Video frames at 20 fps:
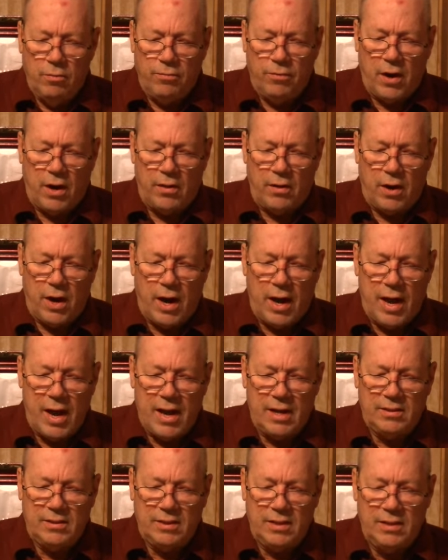Father, I
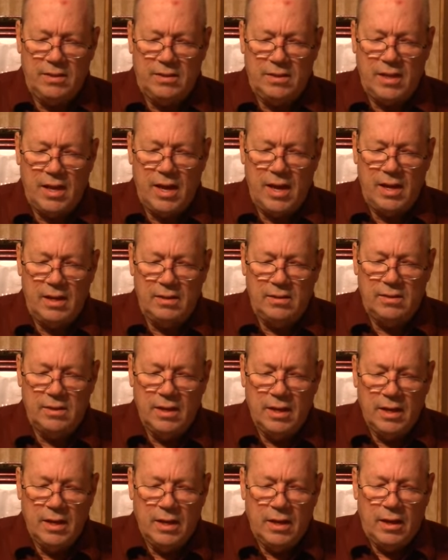ask these things
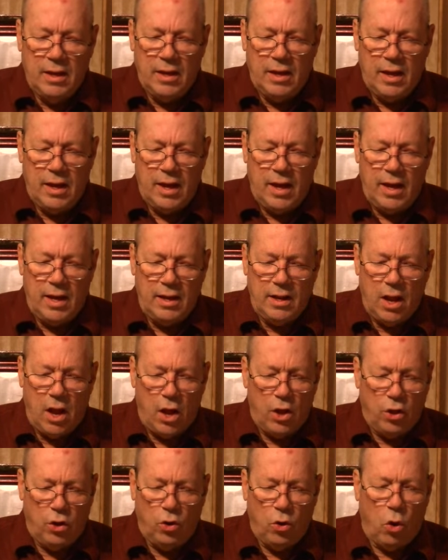in
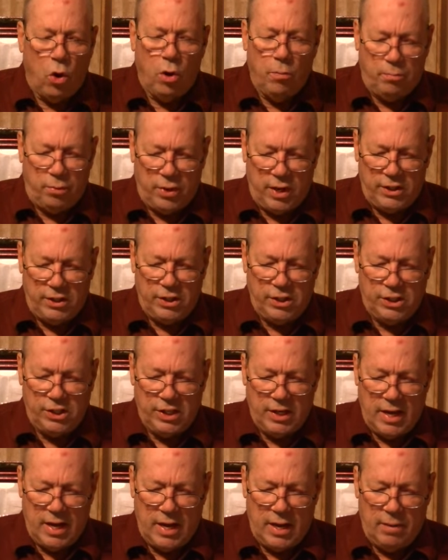your
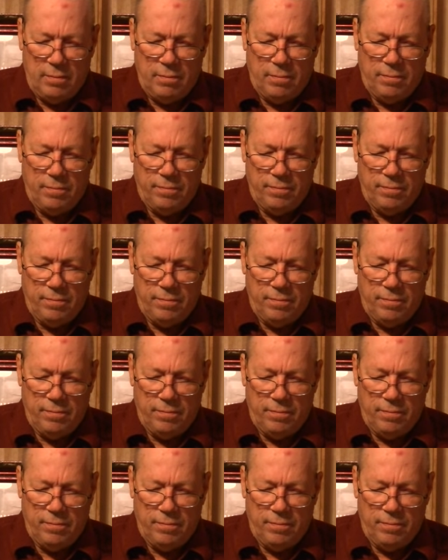precious name.